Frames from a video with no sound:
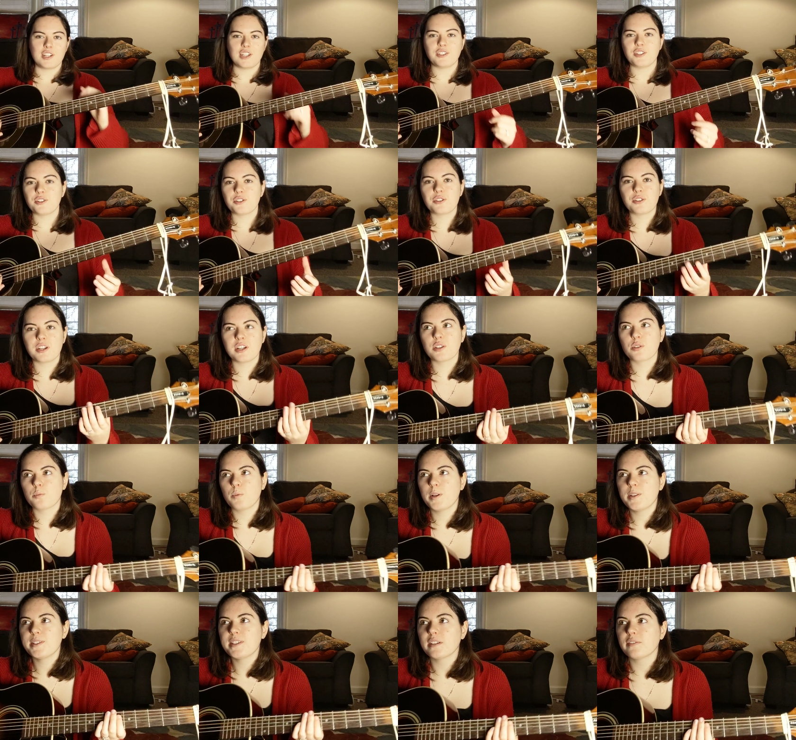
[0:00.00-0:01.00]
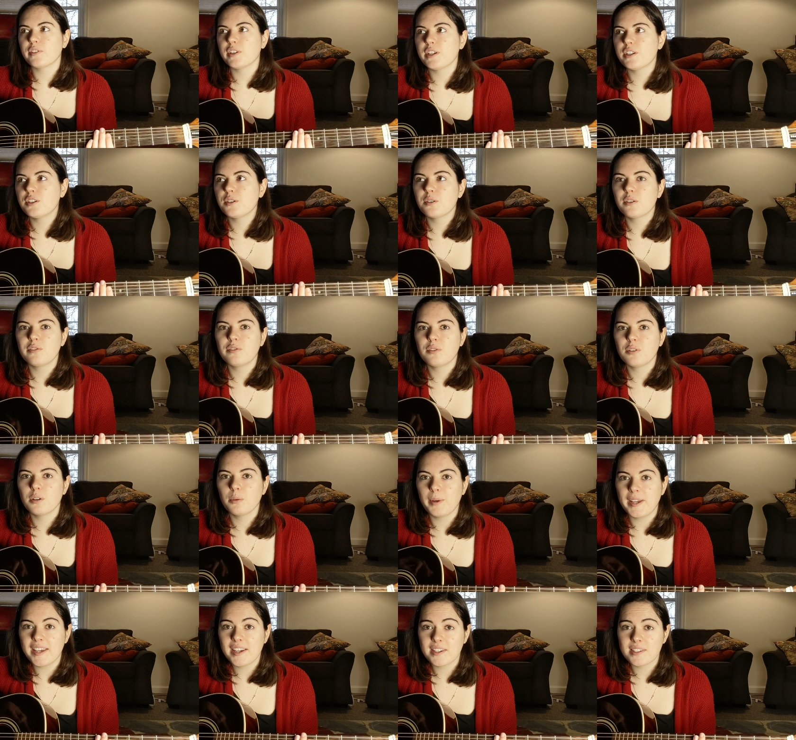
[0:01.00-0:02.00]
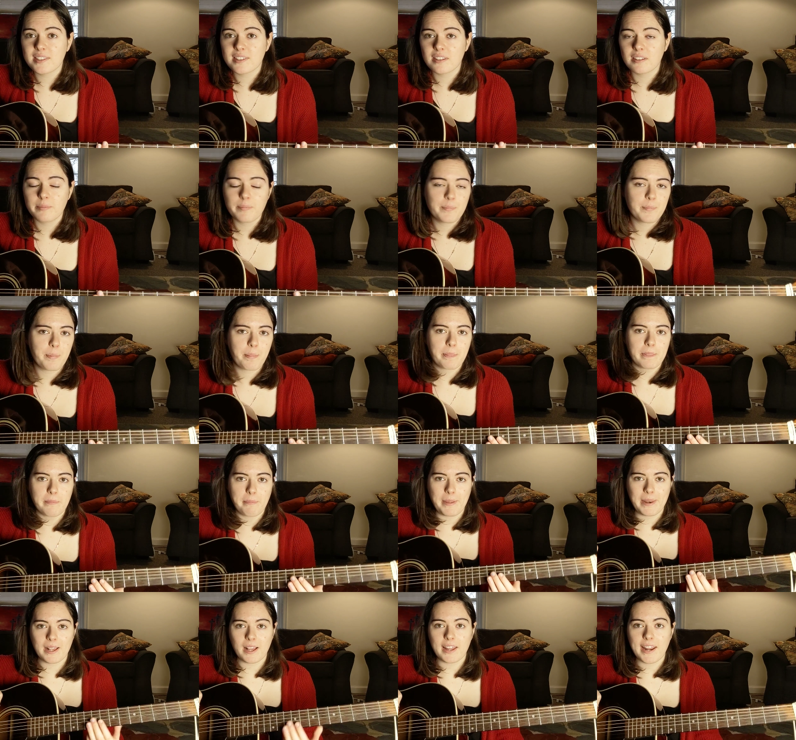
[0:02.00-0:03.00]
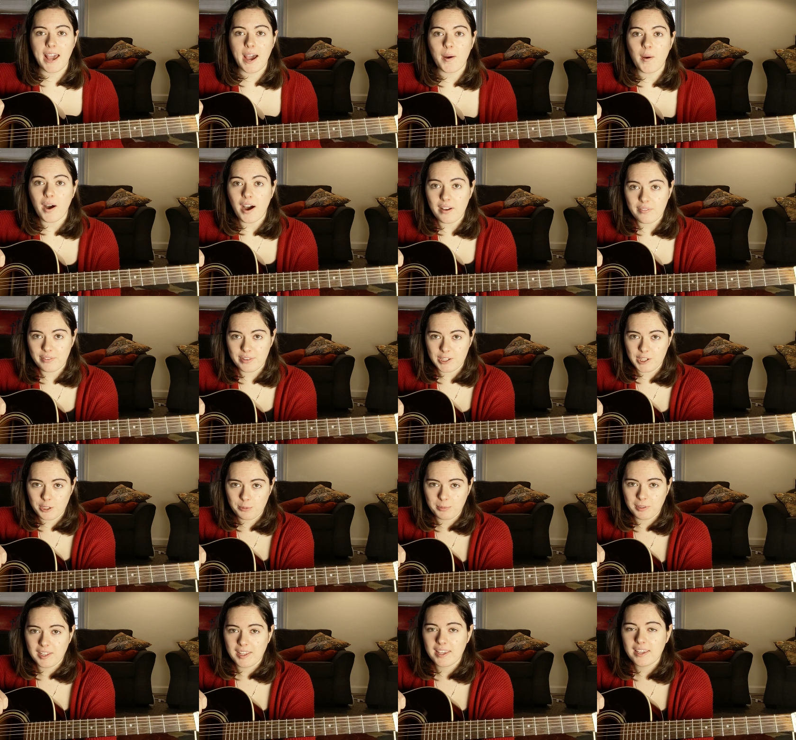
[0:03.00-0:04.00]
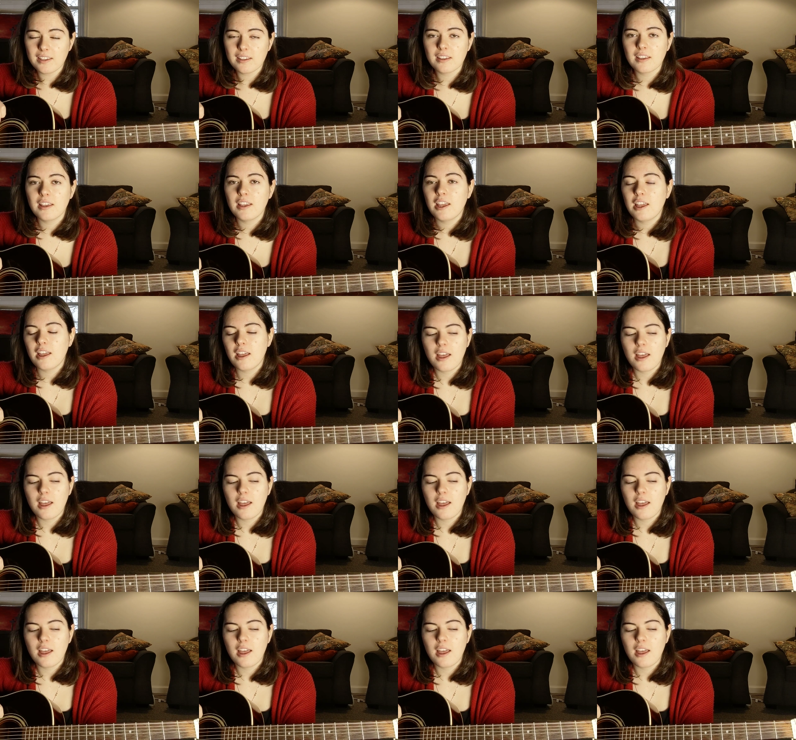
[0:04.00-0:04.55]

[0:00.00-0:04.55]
Change your strings once every 2 to 4 weeks, depending on how often you're playing.